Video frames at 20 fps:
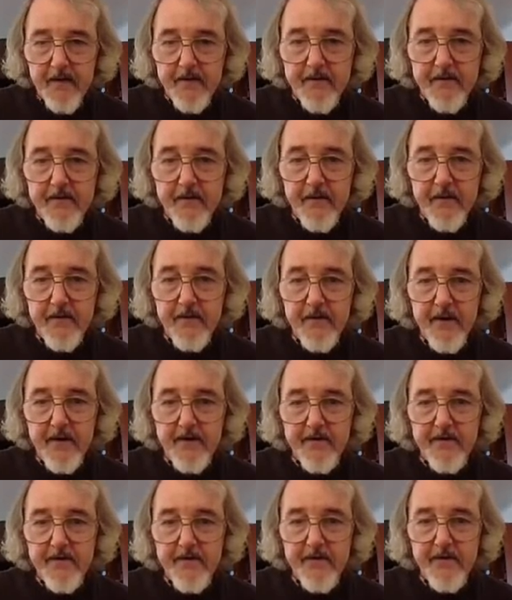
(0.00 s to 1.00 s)
that's, oh, there's
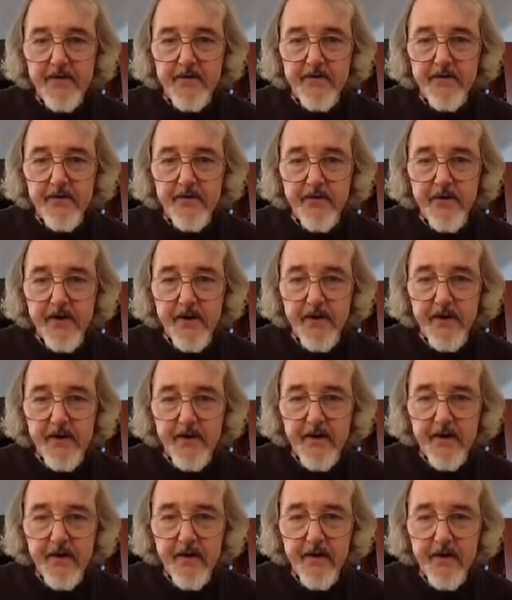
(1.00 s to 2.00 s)
lots of villagers over
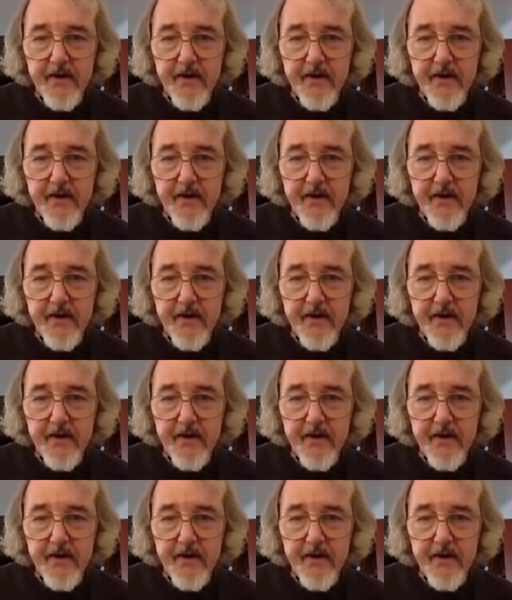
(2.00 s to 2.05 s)
here.